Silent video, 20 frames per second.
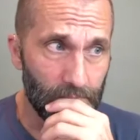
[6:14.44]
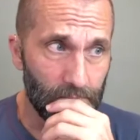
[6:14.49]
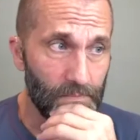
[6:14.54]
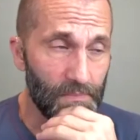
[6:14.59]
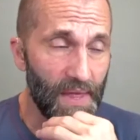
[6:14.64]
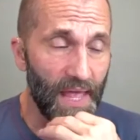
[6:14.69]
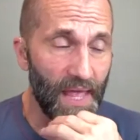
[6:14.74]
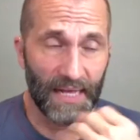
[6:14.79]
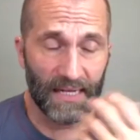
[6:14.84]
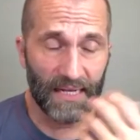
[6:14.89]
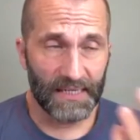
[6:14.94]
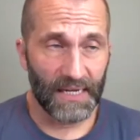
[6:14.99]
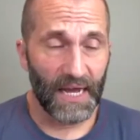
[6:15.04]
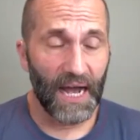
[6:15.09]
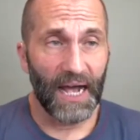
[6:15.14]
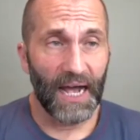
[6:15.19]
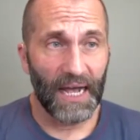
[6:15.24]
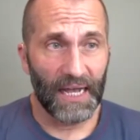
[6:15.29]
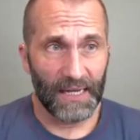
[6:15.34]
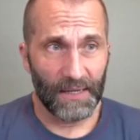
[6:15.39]
And
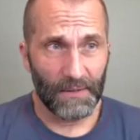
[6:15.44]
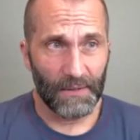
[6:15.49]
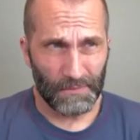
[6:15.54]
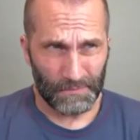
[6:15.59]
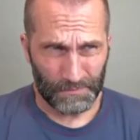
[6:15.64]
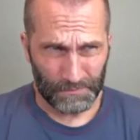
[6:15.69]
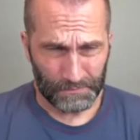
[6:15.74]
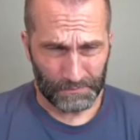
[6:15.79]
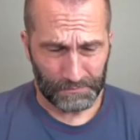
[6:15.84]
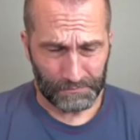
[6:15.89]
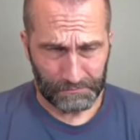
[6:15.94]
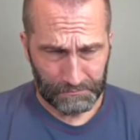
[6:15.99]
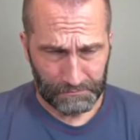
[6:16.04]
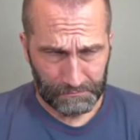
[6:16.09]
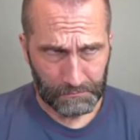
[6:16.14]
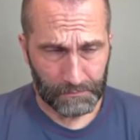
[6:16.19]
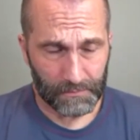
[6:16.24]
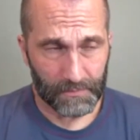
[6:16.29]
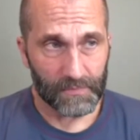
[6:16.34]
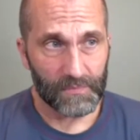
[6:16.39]
I
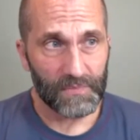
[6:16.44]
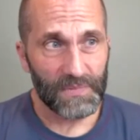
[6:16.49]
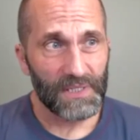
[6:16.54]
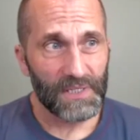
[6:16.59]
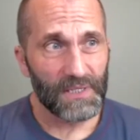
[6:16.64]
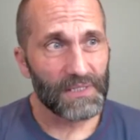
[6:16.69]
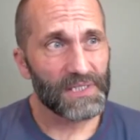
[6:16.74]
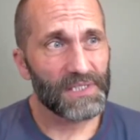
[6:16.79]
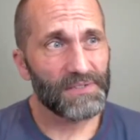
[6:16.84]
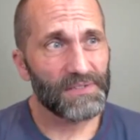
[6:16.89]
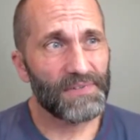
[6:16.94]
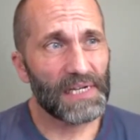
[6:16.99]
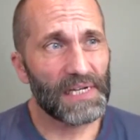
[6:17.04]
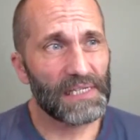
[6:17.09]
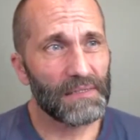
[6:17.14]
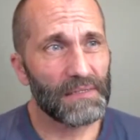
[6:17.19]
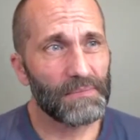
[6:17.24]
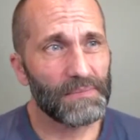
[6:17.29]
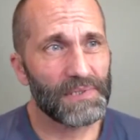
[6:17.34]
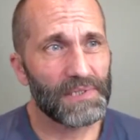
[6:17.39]

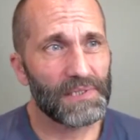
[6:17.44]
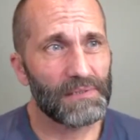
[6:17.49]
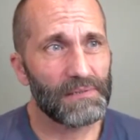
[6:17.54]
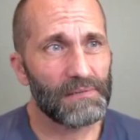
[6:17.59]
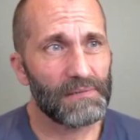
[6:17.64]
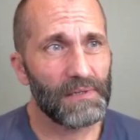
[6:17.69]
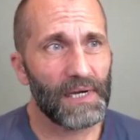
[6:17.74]
developed,